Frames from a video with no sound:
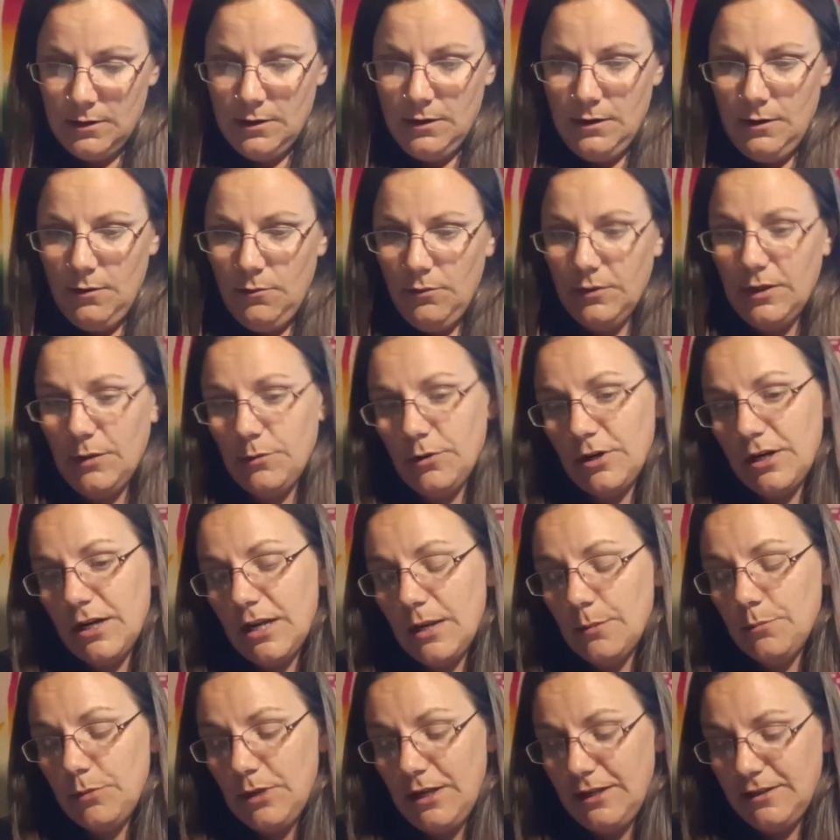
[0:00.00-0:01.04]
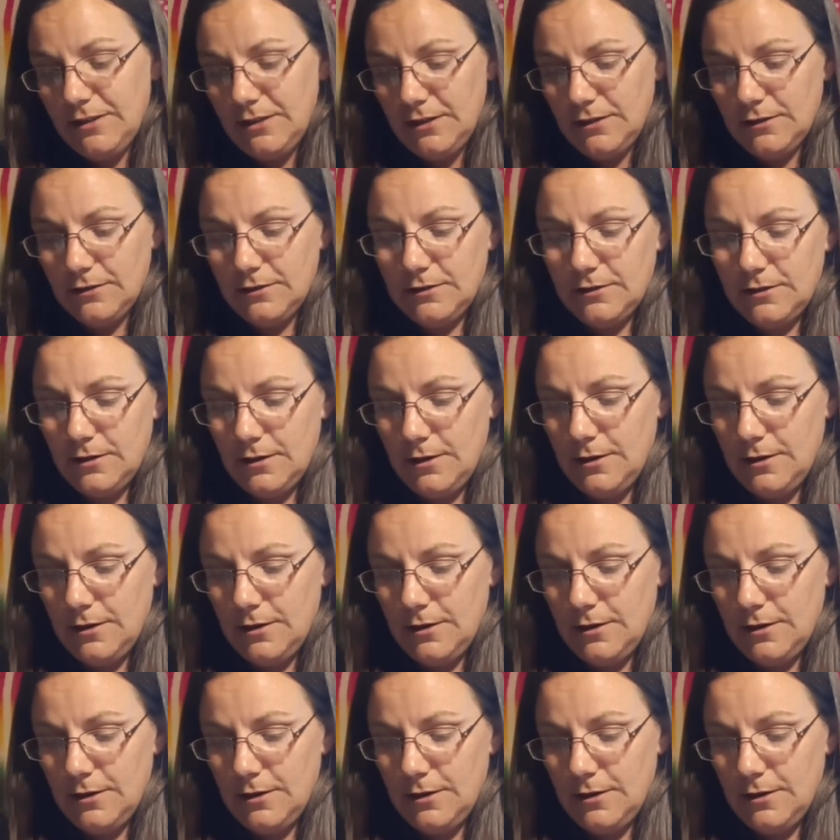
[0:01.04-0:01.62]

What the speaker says: Then we're going to get blessings.